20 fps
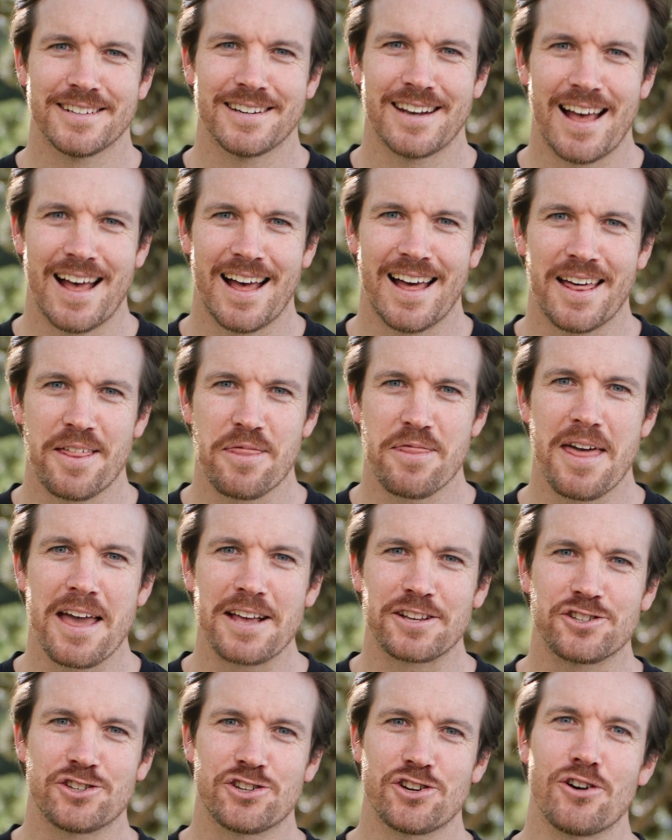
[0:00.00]
and
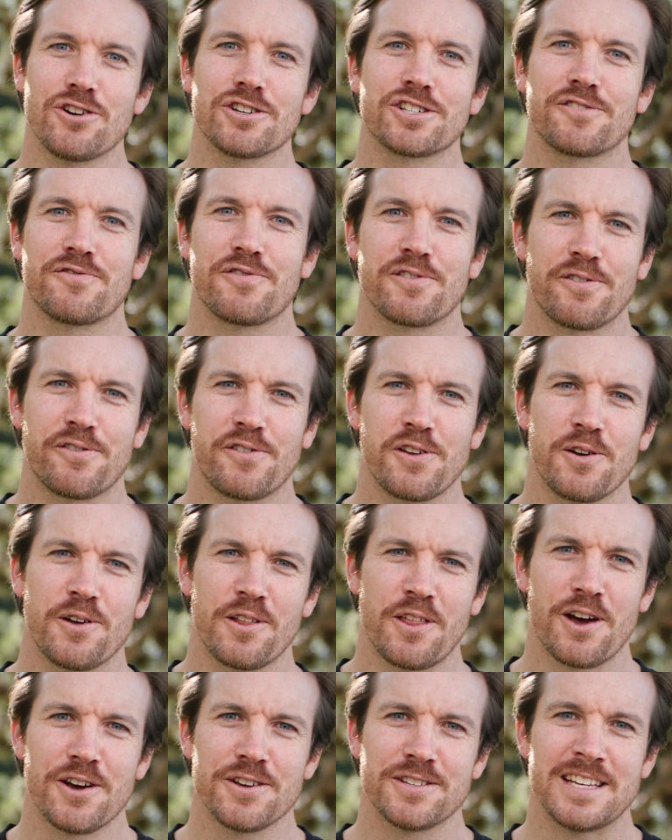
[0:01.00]
thanks Josh for a few of
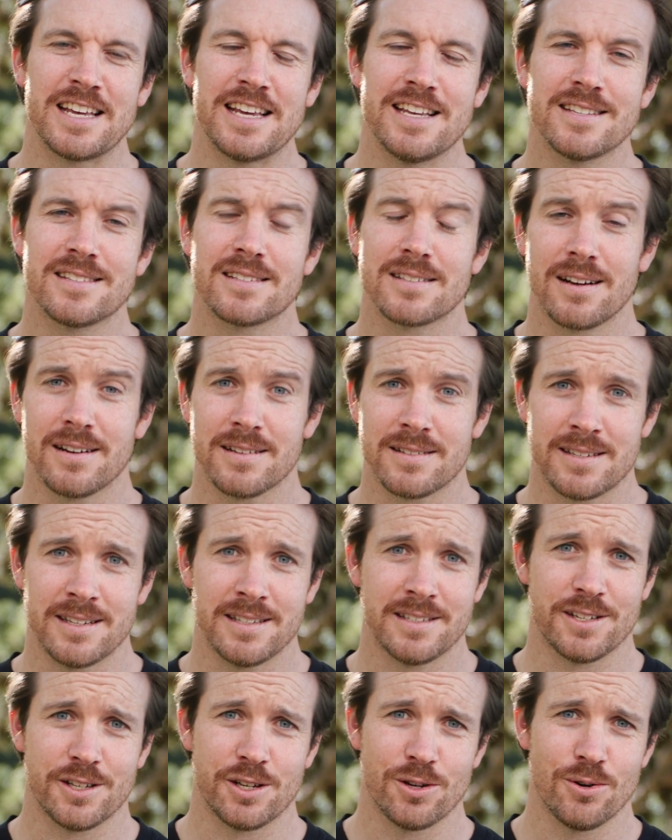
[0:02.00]
those insights
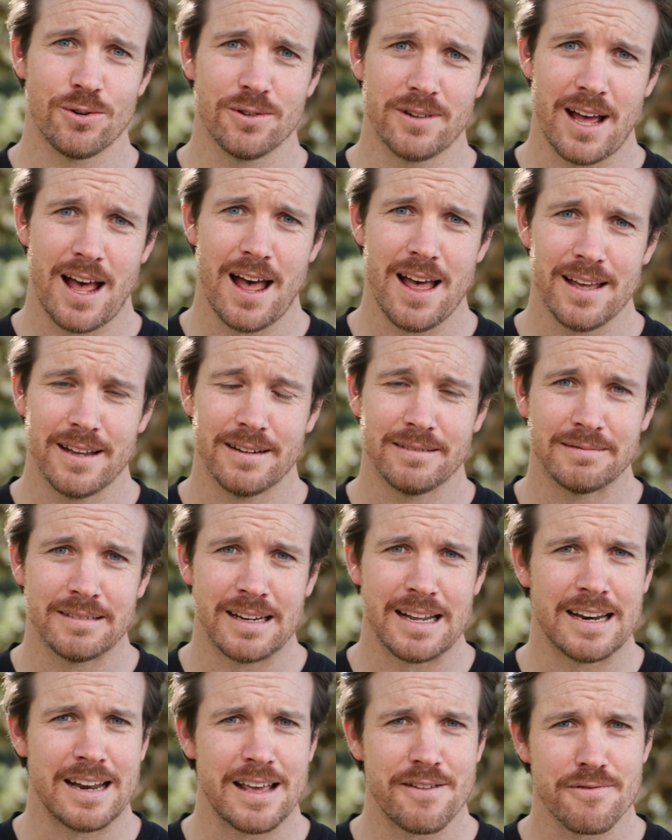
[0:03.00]
into your day
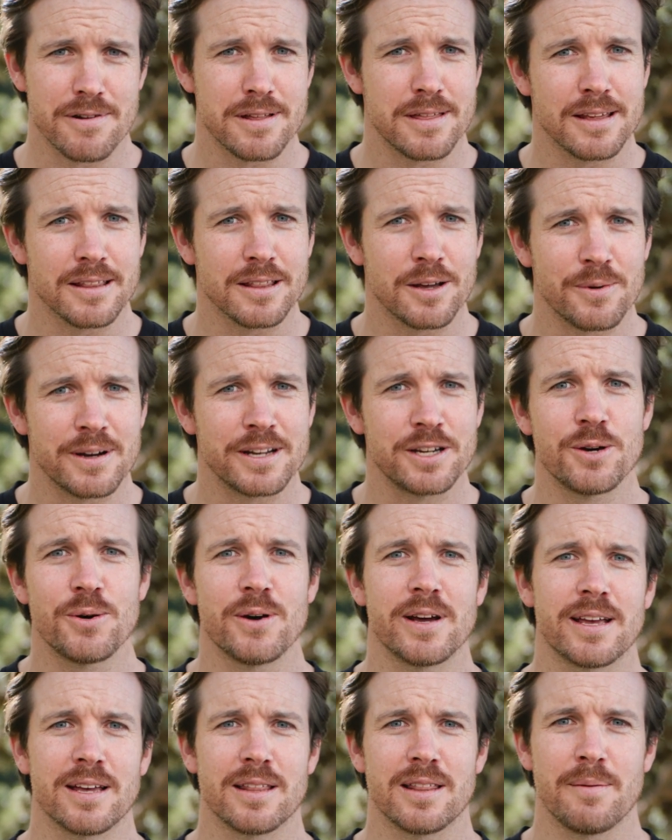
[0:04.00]
and everything that we're
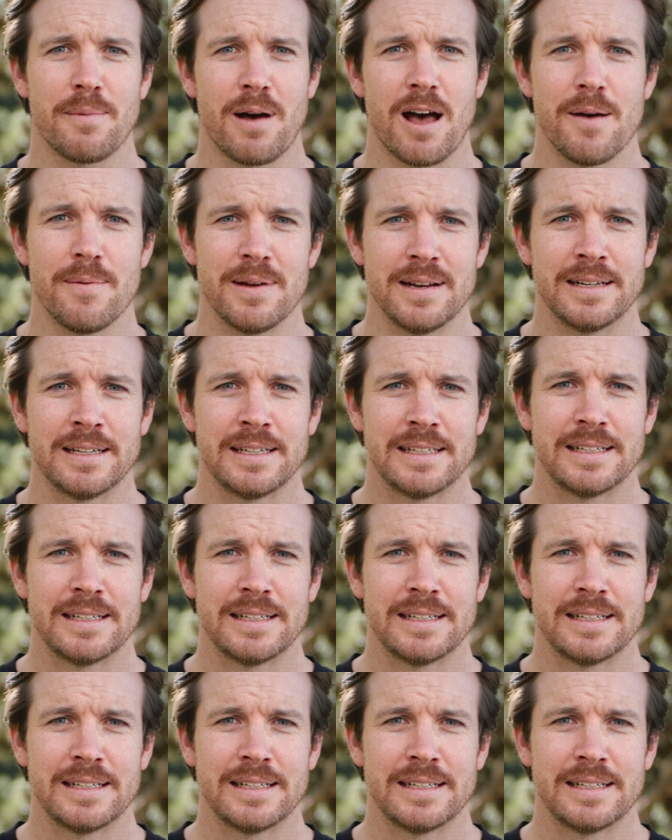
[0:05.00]
doing at the moment.